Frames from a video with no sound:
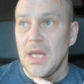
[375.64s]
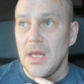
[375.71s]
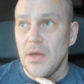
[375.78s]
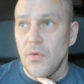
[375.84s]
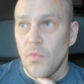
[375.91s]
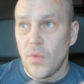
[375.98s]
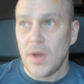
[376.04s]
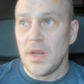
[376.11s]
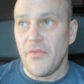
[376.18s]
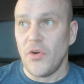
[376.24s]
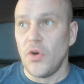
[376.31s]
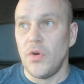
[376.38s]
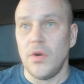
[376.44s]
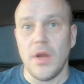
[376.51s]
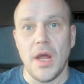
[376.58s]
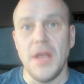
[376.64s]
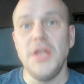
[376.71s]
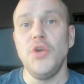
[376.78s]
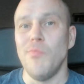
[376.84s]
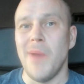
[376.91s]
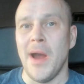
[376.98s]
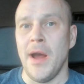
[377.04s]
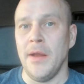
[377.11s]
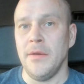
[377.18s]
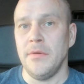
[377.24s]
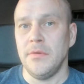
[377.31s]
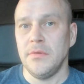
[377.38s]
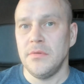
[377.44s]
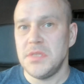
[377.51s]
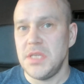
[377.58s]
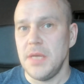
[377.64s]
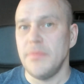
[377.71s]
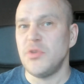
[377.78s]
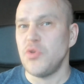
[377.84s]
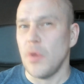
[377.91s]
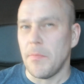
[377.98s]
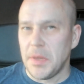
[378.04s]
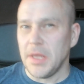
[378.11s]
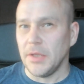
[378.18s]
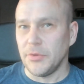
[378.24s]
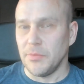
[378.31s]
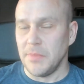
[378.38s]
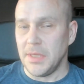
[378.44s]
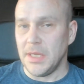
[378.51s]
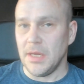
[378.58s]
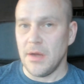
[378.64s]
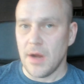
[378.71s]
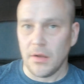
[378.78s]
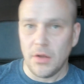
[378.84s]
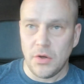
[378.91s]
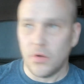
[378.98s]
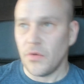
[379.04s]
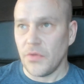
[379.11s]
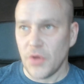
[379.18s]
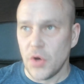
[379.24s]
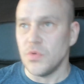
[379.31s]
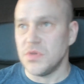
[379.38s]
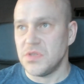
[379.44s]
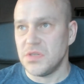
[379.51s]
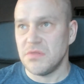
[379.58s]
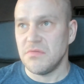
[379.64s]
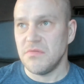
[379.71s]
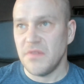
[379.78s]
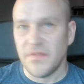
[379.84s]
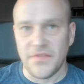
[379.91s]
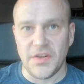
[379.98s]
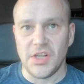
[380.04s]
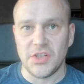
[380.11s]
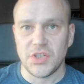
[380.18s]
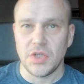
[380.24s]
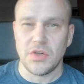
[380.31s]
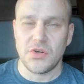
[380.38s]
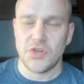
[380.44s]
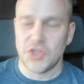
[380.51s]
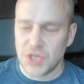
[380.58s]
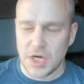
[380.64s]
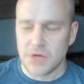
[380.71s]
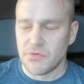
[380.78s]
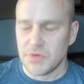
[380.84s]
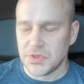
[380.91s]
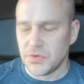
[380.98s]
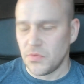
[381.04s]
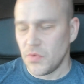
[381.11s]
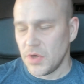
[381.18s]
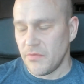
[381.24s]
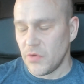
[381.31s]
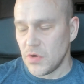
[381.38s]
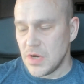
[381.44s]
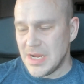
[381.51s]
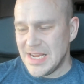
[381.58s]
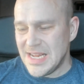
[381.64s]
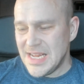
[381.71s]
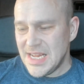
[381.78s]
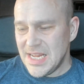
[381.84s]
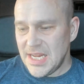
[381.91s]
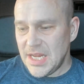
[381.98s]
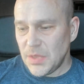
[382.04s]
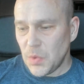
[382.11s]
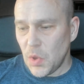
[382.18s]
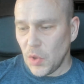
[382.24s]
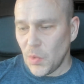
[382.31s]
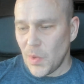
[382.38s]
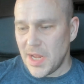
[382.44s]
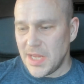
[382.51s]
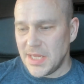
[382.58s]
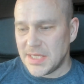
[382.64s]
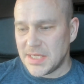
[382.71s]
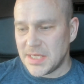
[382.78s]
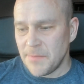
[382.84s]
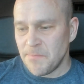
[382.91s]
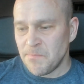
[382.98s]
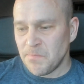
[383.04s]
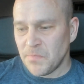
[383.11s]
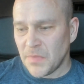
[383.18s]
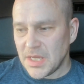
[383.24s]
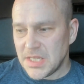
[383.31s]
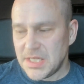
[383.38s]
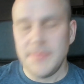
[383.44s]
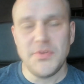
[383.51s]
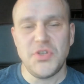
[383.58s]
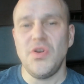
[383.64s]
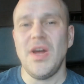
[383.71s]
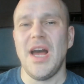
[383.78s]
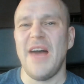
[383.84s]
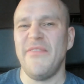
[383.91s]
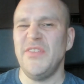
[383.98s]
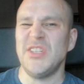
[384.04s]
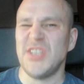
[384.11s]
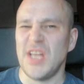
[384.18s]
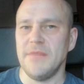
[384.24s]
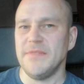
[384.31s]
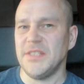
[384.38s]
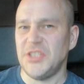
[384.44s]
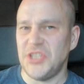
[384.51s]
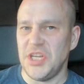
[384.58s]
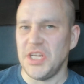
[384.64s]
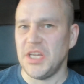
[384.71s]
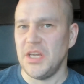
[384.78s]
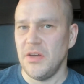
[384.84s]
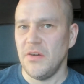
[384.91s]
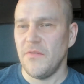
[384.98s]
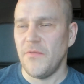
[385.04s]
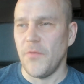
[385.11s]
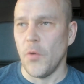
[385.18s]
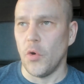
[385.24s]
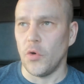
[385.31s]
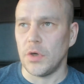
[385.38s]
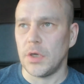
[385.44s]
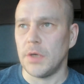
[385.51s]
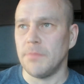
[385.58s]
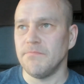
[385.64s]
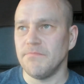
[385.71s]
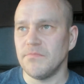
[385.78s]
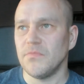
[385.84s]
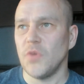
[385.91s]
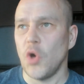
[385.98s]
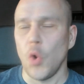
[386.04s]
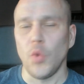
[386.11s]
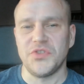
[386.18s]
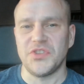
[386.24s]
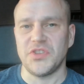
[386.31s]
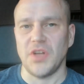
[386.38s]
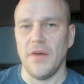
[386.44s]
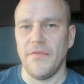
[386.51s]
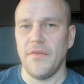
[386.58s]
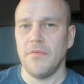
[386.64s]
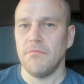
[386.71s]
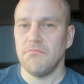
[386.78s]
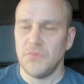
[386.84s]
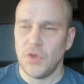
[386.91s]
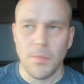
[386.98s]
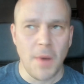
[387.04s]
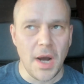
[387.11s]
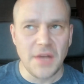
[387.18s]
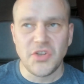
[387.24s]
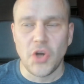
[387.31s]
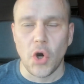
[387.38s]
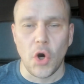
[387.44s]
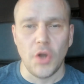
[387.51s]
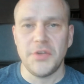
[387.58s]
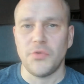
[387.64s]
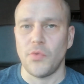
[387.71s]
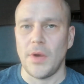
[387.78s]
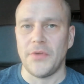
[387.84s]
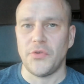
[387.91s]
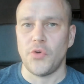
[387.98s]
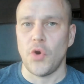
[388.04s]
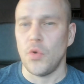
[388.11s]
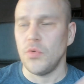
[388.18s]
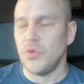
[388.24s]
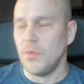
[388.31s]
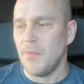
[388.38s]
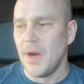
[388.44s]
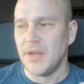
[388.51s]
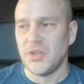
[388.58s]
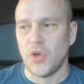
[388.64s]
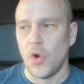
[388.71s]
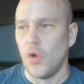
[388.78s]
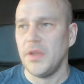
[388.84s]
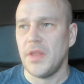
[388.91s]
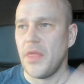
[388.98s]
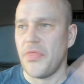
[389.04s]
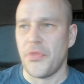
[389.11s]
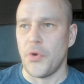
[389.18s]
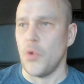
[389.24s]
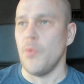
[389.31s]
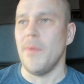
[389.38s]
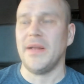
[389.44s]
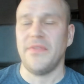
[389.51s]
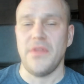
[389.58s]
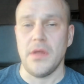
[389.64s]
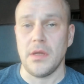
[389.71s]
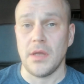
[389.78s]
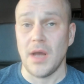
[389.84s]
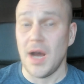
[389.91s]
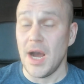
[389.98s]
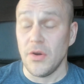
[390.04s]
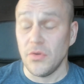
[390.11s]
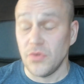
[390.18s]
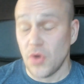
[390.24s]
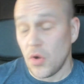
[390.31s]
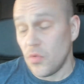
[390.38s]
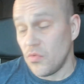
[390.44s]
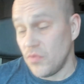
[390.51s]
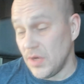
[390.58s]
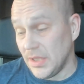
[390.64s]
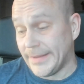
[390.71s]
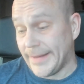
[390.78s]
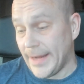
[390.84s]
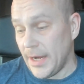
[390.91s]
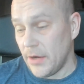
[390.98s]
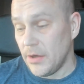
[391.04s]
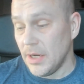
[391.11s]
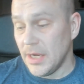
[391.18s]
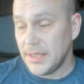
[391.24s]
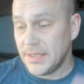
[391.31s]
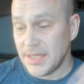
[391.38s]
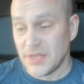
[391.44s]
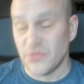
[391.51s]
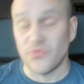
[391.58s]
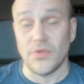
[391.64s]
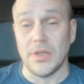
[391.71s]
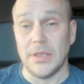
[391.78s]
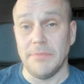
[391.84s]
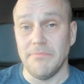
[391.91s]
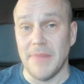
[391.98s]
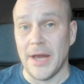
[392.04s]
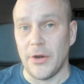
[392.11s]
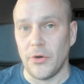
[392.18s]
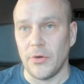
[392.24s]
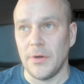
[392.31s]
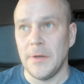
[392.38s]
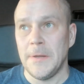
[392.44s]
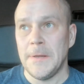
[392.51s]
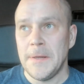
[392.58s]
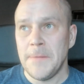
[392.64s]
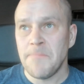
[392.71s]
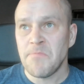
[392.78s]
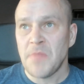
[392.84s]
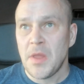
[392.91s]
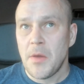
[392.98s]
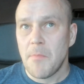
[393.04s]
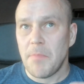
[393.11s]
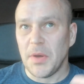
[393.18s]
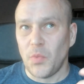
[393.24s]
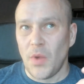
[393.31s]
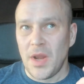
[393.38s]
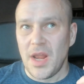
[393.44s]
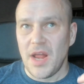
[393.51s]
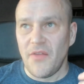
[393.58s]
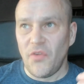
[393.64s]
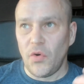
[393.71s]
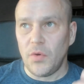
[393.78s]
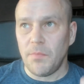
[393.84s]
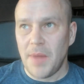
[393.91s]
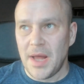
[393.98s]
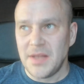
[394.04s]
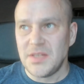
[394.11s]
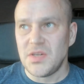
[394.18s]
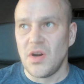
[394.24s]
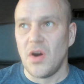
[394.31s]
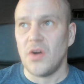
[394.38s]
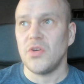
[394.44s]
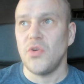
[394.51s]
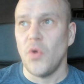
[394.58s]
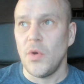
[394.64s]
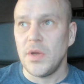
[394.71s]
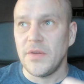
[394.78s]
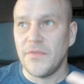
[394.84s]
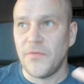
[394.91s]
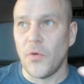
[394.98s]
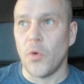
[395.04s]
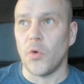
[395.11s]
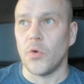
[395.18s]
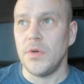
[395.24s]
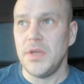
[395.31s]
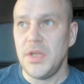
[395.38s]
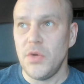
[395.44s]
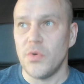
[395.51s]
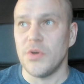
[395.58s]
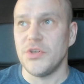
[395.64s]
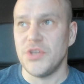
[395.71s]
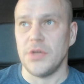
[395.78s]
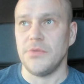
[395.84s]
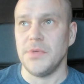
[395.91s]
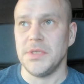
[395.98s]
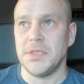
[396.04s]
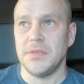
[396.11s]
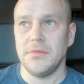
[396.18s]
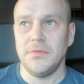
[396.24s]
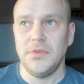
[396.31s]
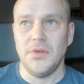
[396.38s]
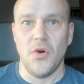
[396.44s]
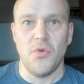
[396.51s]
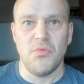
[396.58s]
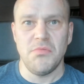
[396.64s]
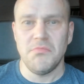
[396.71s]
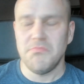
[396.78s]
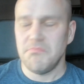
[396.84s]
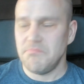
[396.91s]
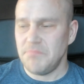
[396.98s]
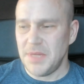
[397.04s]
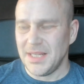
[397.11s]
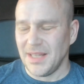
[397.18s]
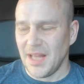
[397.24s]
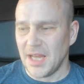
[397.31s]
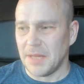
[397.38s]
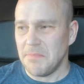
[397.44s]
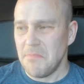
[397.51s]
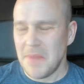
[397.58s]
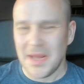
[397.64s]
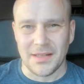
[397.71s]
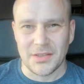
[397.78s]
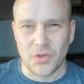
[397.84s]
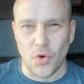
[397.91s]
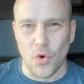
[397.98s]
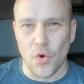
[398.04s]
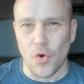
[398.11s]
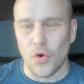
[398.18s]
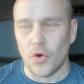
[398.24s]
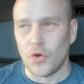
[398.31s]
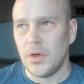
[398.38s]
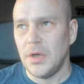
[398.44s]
Whenever a new band seems to appeal to me along those fields or genres or whatever, it always seems to have this kind of a tick for old stuff. You might call it retro, you might call it a throwback thing, I don't know, really care, doesn't really matter. But whenever bands are going for newer genres, you know, be it like metalcore,